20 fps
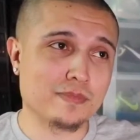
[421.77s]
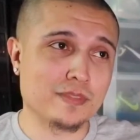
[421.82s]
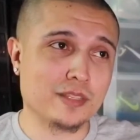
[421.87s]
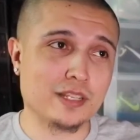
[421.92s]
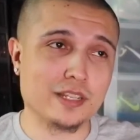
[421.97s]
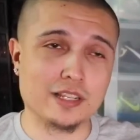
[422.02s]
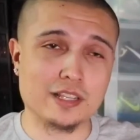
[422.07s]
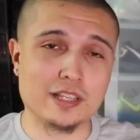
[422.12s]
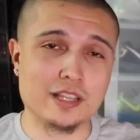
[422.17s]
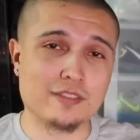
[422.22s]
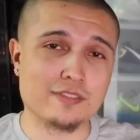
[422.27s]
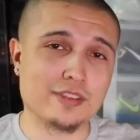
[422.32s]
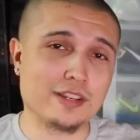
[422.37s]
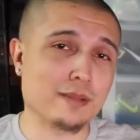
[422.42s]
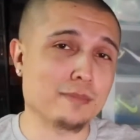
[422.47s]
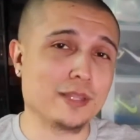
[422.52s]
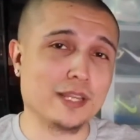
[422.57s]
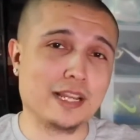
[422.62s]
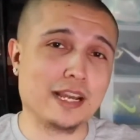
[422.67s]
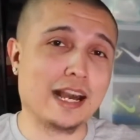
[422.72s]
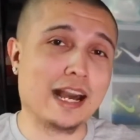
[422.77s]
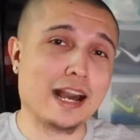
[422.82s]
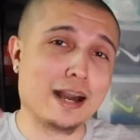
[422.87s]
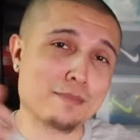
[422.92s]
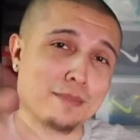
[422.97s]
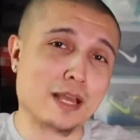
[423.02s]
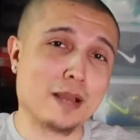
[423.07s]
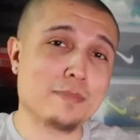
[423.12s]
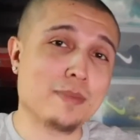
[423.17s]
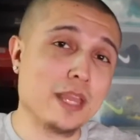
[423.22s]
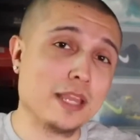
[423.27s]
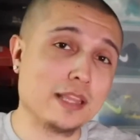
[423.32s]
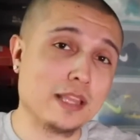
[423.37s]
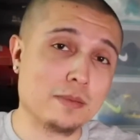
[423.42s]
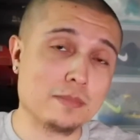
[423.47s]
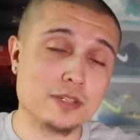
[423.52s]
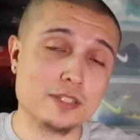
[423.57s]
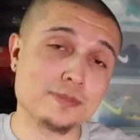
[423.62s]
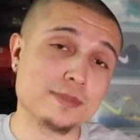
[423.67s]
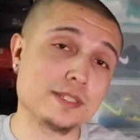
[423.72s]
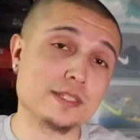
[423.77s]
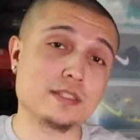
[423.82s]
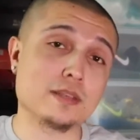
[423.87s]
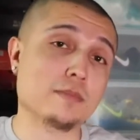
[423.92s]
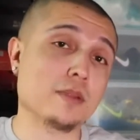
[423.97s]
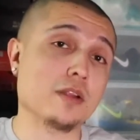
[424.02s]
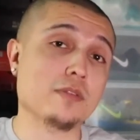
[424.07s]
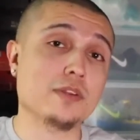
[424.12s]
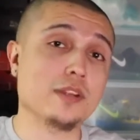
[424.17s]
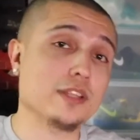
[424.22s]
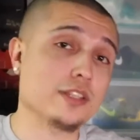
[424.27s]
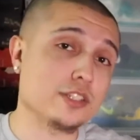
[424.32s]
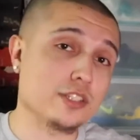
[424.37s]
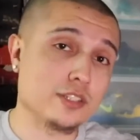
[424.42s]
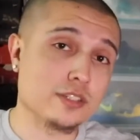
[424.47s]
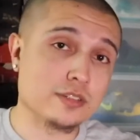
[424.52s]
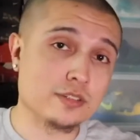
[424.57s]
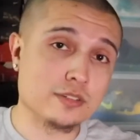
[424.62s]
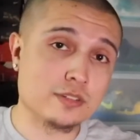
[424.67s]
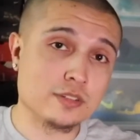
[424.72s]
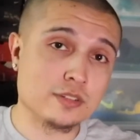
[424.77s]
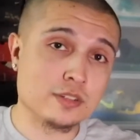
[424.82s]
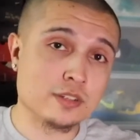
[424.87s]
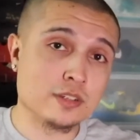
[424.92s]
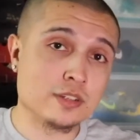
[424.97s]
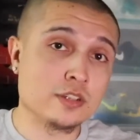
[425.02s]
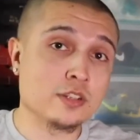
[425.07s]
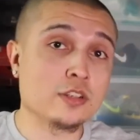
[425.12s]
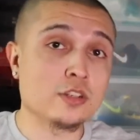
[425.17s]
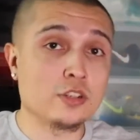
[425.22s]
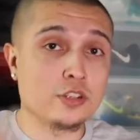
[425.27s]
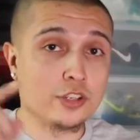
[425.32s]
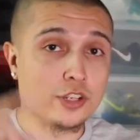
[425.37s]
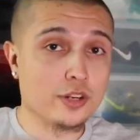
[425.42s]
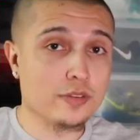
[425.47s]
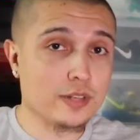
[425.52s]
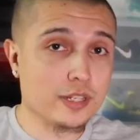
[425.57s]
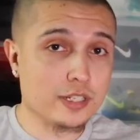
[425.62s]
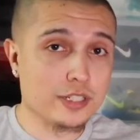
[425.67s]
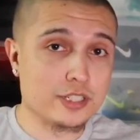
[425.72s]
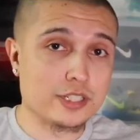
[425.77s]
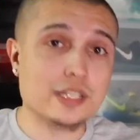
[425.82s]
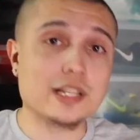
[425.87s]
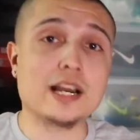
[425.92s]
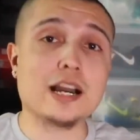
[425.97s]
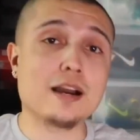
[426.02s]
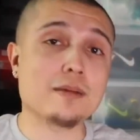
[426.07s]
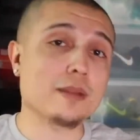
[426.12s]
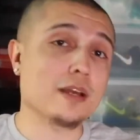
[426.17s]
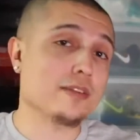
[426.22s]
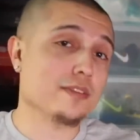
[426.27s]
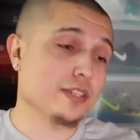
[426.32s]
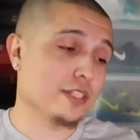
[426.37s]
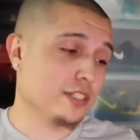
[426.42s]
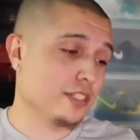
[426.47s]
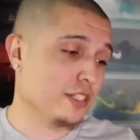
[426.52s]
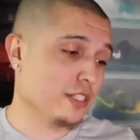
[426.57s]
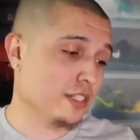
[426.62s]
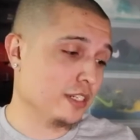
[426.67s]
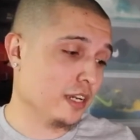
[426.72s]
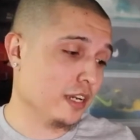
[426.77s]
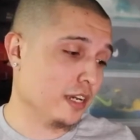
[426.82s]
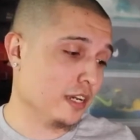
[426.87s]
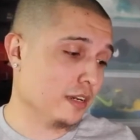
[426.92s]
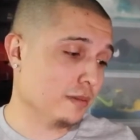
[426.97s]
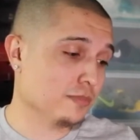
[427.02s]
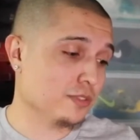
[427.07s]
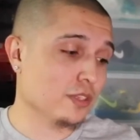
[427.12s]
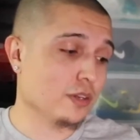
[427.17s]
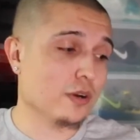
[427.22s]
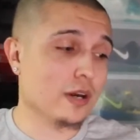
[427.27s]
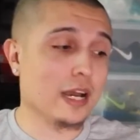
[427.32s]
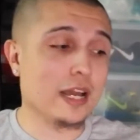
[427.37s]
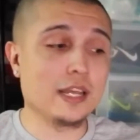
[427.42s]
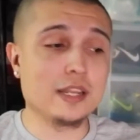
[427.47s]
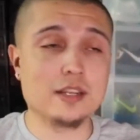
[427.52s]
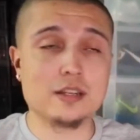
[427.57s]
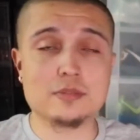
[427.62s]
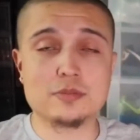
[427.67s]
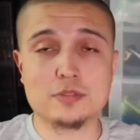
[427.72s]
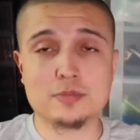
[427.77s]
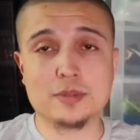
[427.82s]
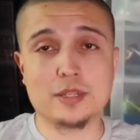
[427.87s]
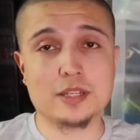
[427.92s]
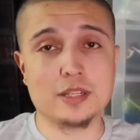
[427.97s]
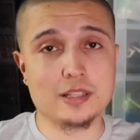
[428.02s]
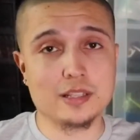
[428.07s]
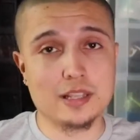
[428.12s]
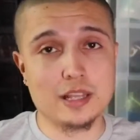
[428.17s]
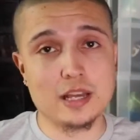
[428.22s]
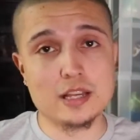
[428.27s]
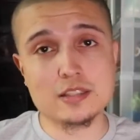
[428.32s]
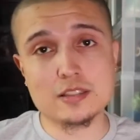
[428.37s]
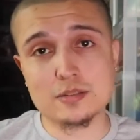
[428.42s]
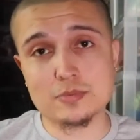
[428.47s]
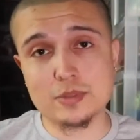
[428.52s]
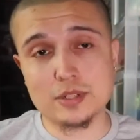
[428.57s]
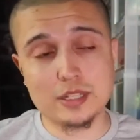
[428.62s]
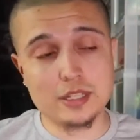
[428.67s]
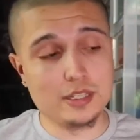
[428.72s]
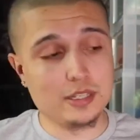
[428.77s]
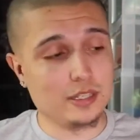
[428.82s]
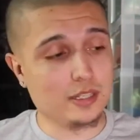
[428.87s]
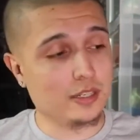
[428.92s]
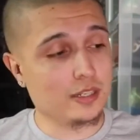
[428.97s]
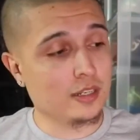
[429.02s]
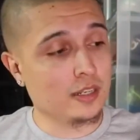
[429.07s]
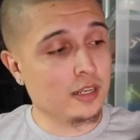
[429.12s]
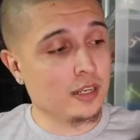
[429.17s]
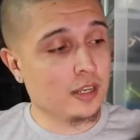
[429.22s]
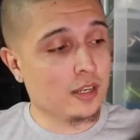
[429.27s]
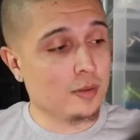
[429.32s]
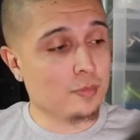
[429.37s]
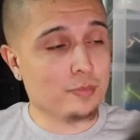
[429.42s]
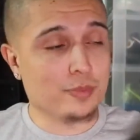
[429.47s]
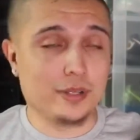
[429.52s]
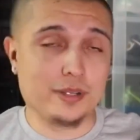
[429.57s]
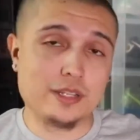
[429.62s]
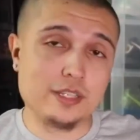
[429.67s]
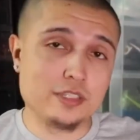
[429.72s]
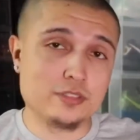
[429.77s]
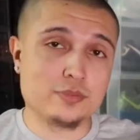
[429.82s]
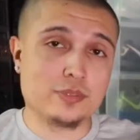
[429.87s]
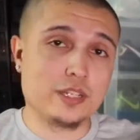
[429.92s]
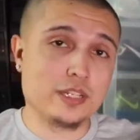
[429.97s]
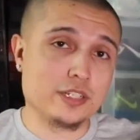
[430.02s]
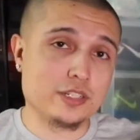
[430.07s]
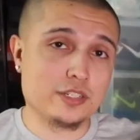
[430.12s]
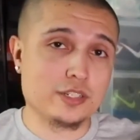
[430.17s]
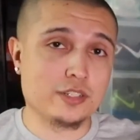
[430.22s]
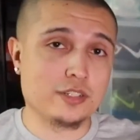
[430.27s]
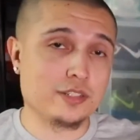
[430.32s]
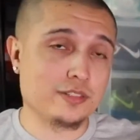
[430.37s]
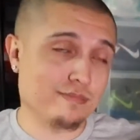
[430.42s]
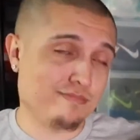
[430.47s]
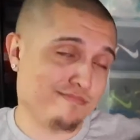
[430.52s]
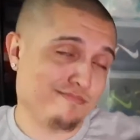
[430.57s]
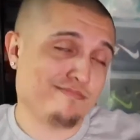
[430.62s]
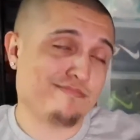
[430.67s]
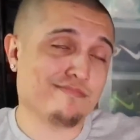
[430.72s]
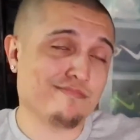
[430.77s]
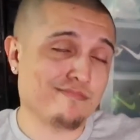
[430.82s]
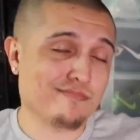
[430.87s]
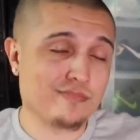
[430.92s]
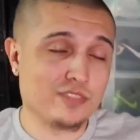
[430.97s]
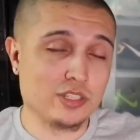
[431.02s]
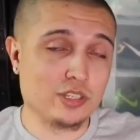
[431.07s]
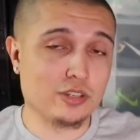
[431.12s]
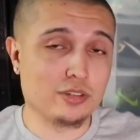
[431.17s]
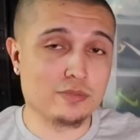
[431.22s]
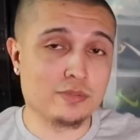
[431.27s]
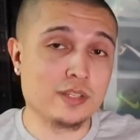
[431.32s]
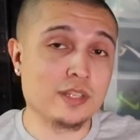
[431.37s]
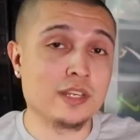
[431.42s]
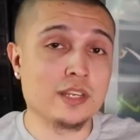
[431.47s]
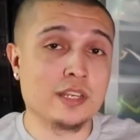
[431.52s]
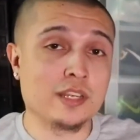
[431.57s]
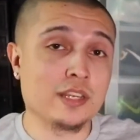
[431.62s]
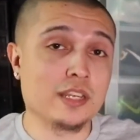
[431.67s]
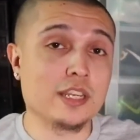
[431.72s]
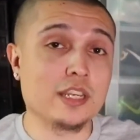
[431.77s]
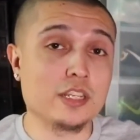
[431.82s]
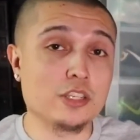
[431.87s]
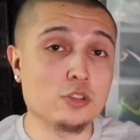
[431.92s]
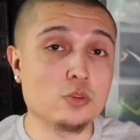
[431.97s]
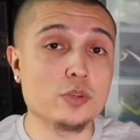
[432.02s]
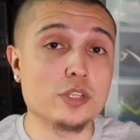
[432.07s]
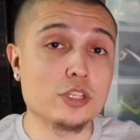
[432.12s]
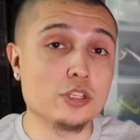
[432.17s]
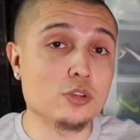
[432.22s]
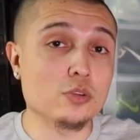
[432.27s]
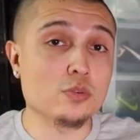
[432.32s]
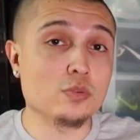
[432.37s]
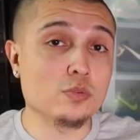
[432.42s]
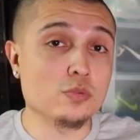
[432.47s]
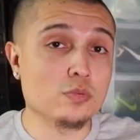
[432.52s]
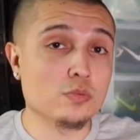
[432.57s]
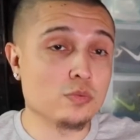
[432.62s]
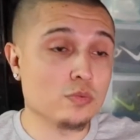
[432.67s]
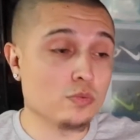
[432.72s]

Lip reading: 11. I'm like, I'm not paying that much because I'm not rich. You're rich. I'm not rich. So I ended up spending less than what he did, but he's rich, so he can do what he do.